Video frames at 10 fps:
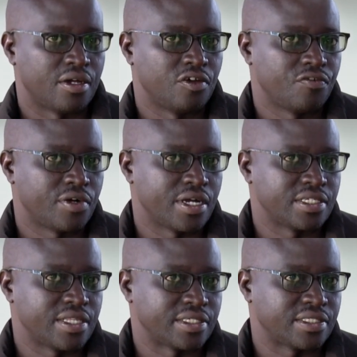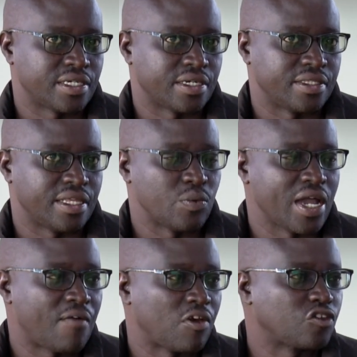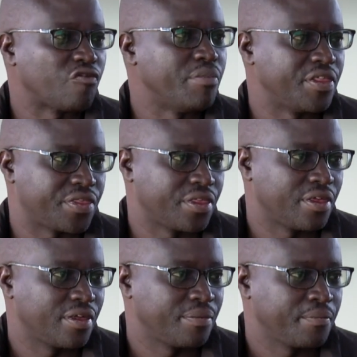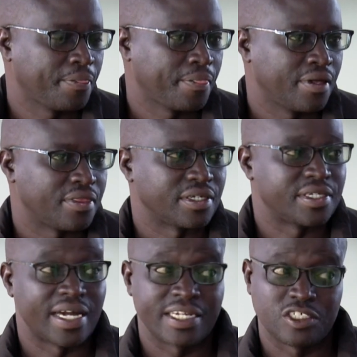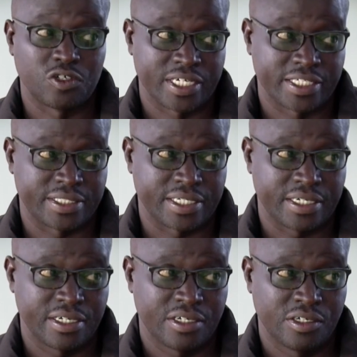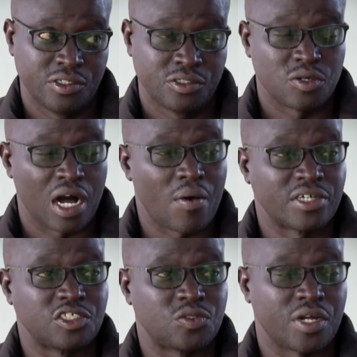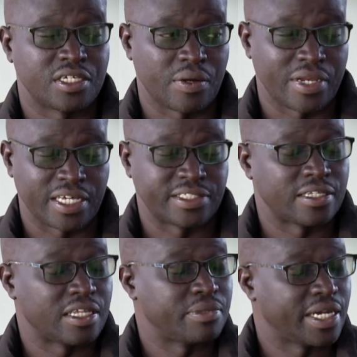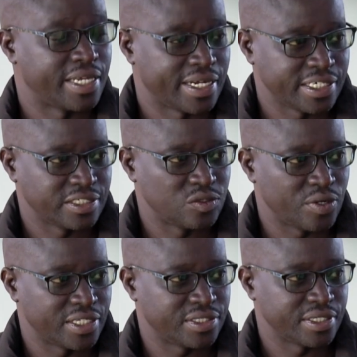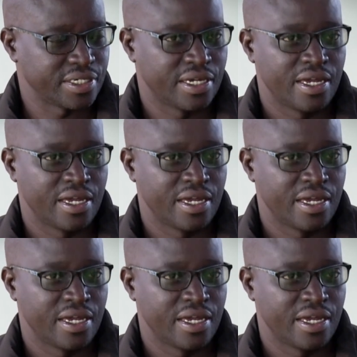Don't forget that we have a lot of myth that donkeys don't get sick. So ours is to create awareness and tell them, yeah, donkeys do get sick.